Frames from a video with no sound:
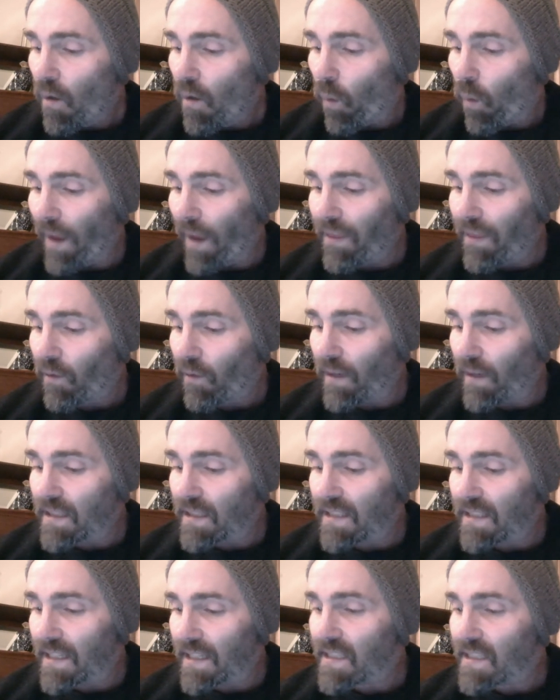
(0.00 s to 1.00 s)

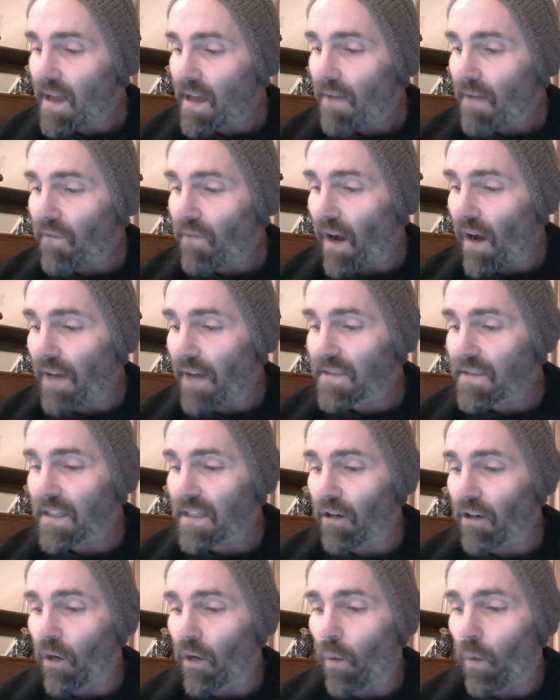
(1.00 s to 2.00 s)
136
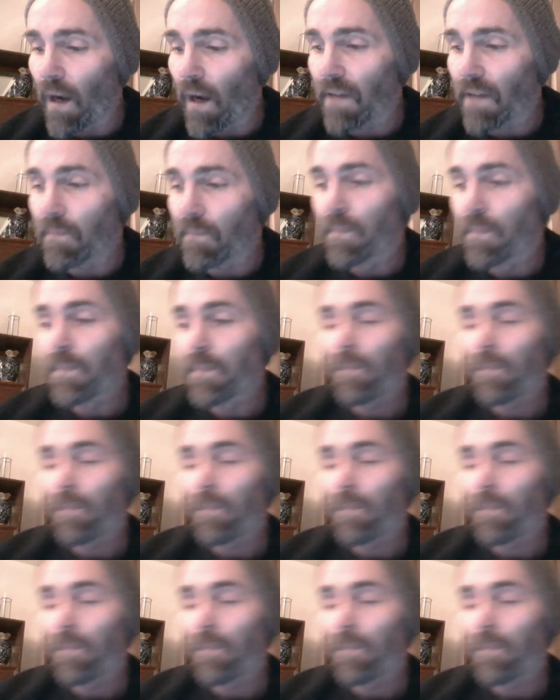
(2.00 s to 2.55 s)
501.